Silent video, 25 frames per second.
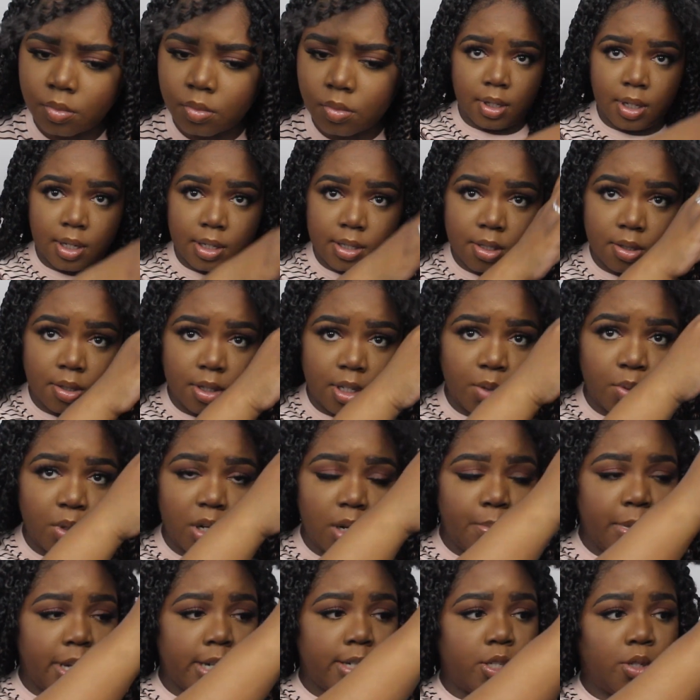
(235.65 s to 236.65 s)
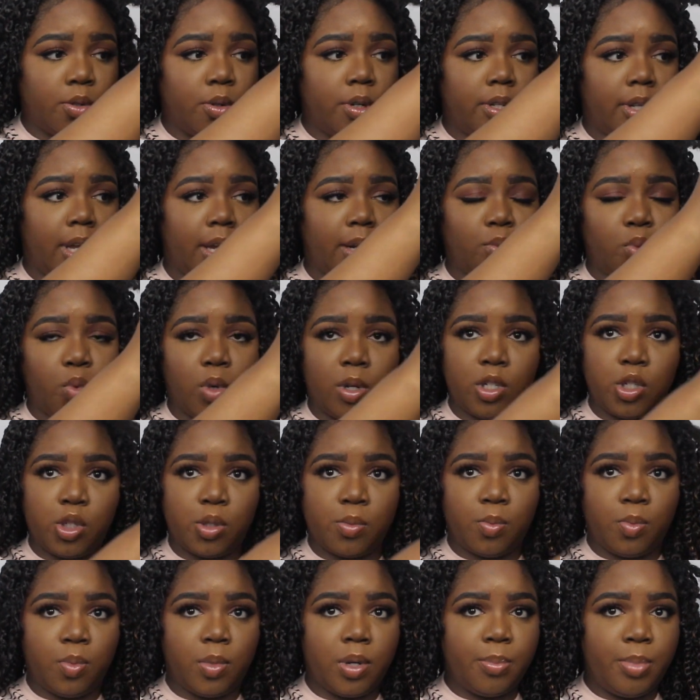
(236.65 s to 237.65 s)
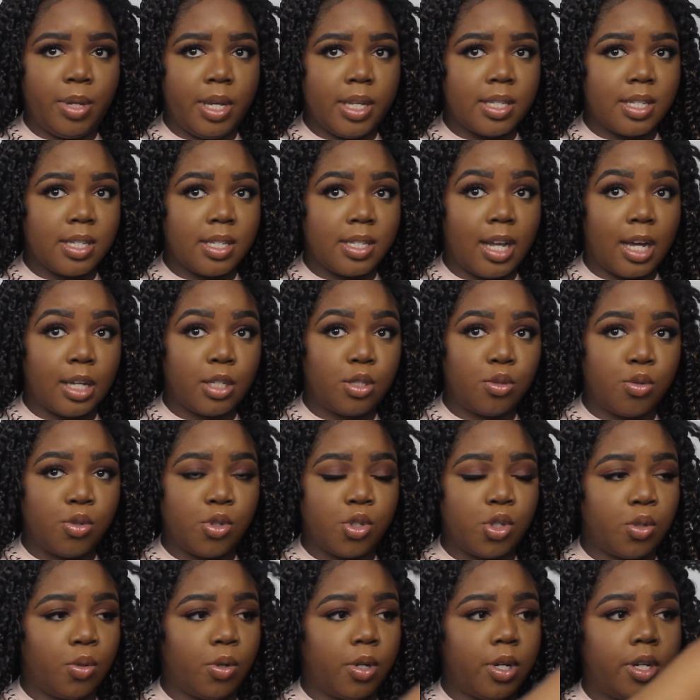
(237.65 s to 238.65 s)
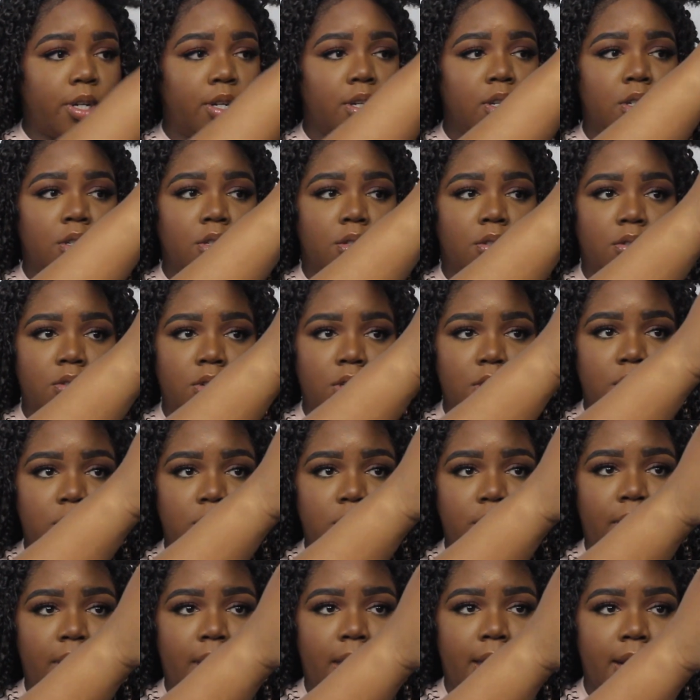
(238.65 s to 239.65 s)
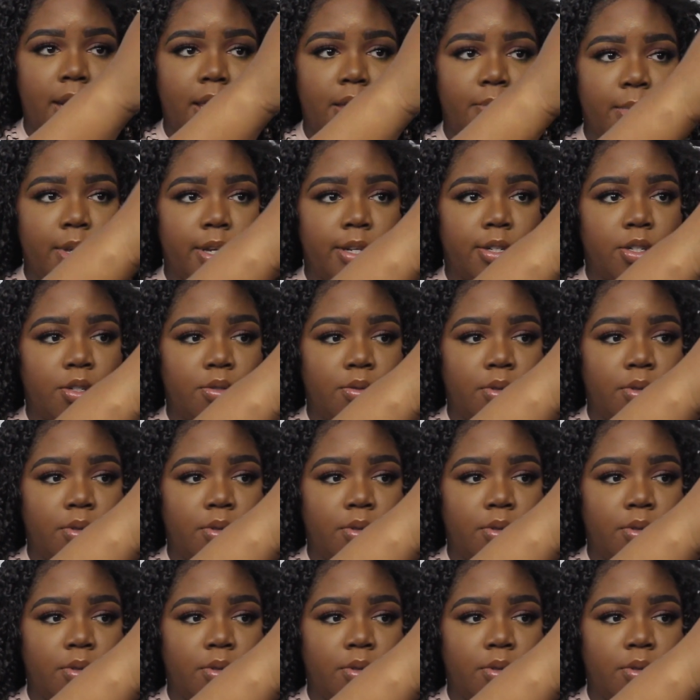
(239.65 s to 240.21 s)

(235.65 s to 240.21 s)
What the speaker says: Okay, so then you want to make sure like one piece is not too short. So just look at it and make